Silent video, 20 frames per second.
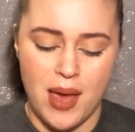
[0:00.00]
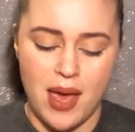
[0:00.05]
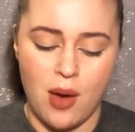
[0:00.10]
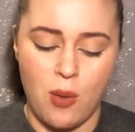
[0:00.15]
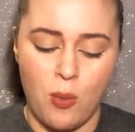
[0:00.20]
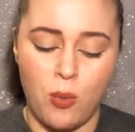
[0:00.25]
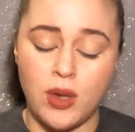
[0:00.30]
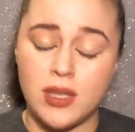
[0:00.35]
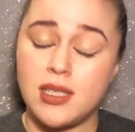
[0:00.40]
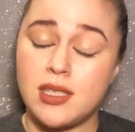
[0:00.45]

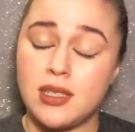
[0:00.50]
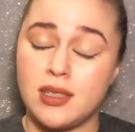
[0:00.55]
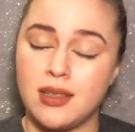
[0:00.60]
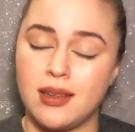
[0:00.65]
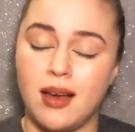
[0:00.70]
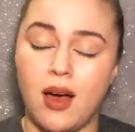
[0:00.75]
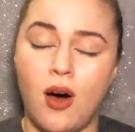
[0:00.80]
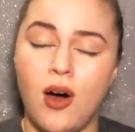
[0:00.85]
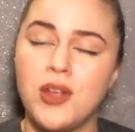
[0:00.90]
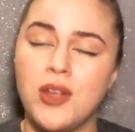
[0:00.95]
What's
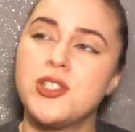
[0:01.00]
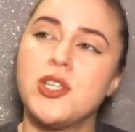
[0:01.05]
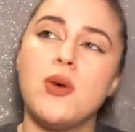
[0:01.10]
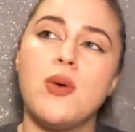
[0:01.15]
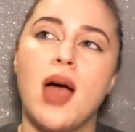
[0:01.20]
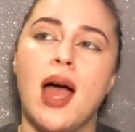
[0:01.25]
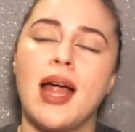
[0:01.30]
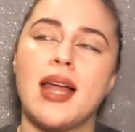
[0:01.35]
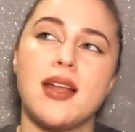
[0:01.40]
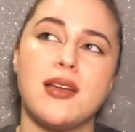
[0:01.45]
also
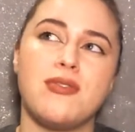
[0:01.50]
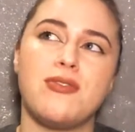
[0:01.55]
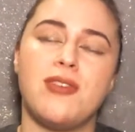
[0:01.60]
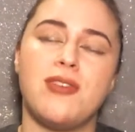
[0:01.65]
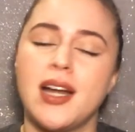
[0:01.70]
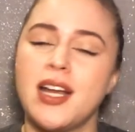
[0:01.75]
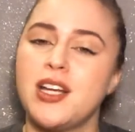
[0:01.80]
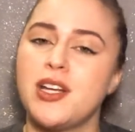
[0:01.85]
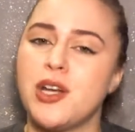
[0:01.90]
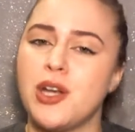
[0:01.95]
kind of
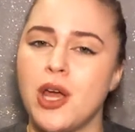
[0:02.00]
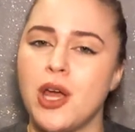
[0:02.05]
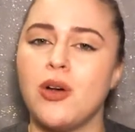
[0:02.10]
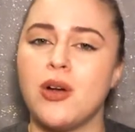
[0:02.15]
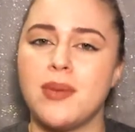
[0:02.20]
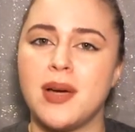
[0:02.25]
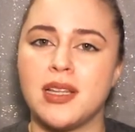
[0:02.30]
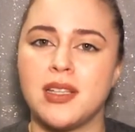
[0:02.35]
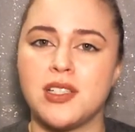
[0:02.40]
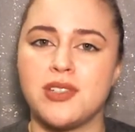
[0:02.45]
funny to note
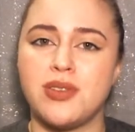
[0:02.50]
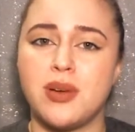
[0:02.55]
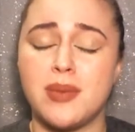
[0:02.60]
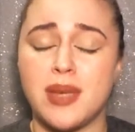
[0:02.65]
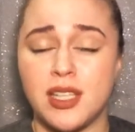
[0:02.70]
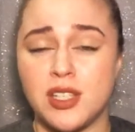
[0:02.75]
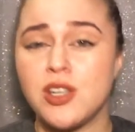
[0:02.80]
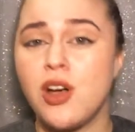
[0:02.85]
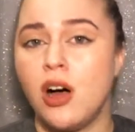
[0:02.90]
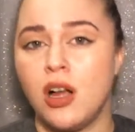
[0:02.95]
about this film,
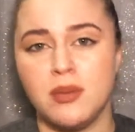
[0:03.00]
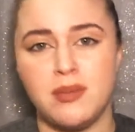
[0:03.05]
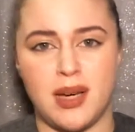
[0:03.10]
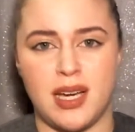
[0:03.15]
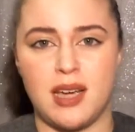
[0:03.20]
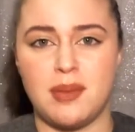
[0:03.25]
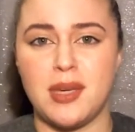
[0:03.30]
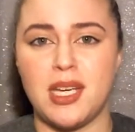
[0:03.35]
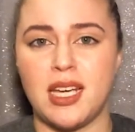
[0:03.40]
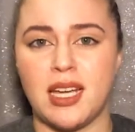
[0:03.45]
it's called
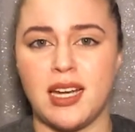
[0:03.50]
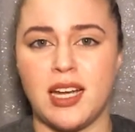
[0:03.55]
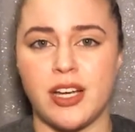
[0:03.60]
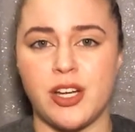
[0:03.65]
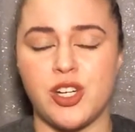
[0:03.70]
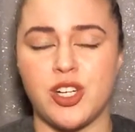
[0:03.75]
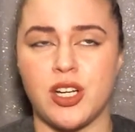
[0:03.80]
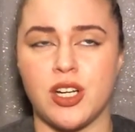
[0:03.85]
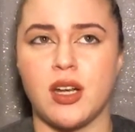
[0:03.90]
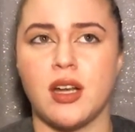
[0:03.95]
Miami
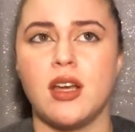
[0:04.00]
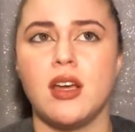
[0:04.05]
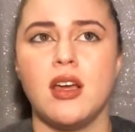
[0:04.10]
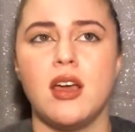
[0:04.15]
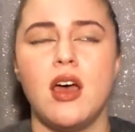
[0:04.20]
Connection.